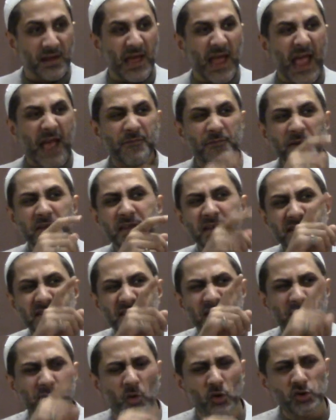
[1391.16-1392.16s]
Everything
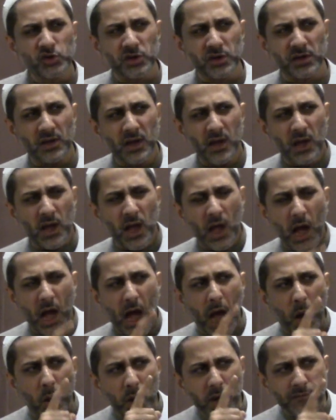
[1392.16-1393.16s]
is in motion.
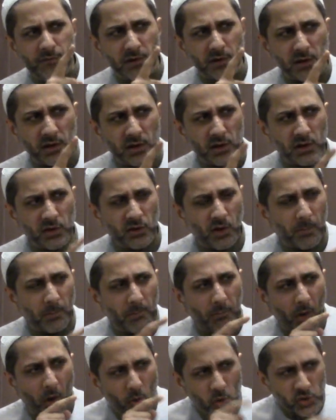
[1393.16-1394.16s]
However, the
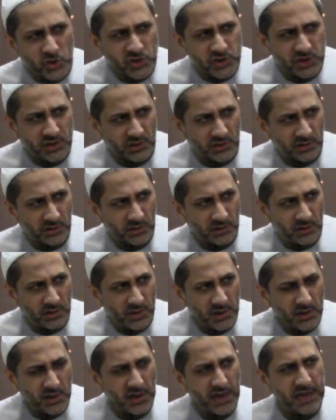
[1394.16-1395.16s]
motion
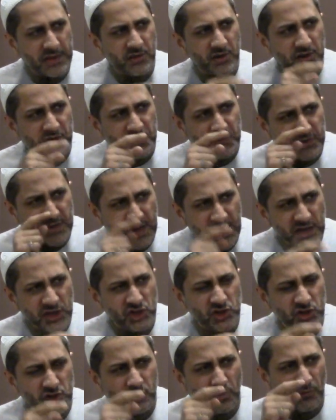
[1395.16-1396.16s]
in the
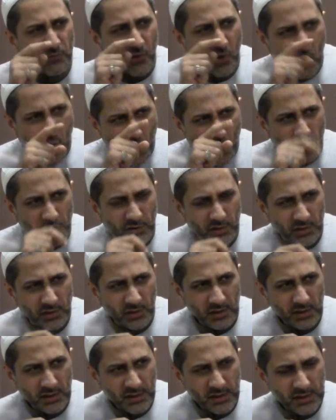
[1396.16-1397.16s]
creation of God,
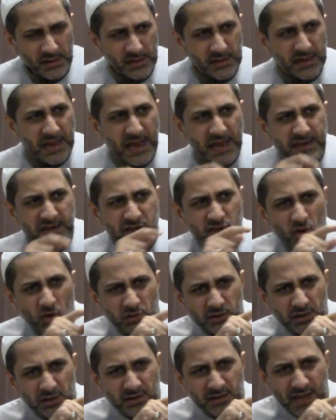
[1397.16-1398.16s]
it is
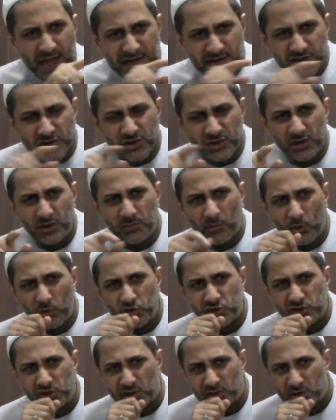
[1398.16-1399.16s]
not a lateral
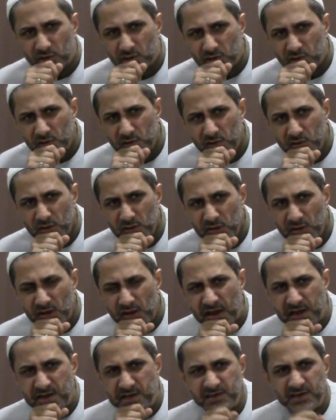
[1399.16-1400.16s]
motion.
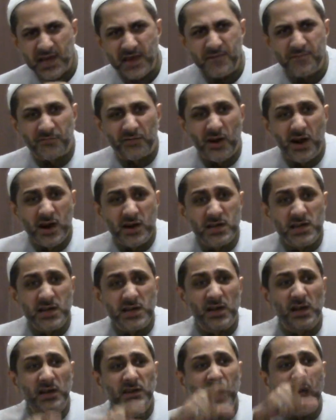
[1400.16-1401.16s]
It is a
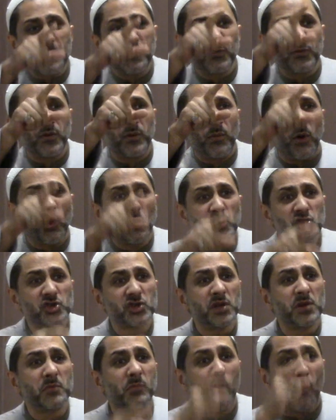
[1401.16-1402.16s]
vertical type of a
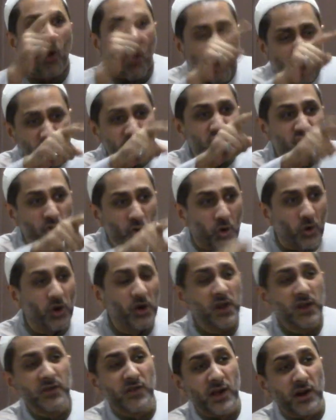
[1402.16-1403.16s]
motion more
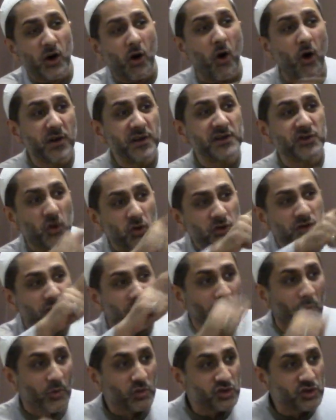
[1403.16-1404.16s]
so than a
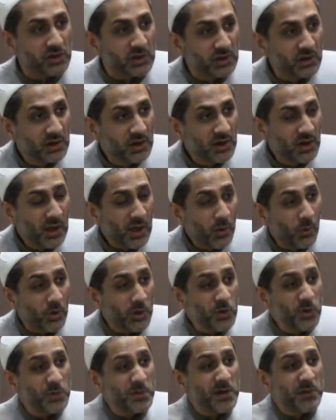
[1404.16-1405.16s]
horizontal motion.
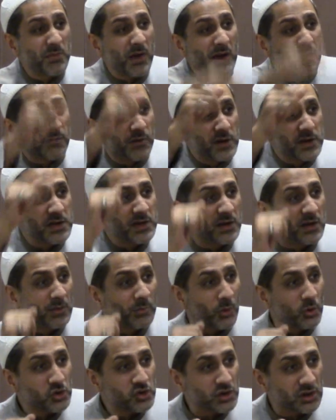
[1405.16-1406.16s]
What do we mean by a vertical
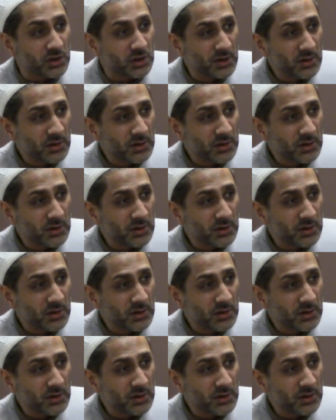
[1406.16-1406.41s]
motion?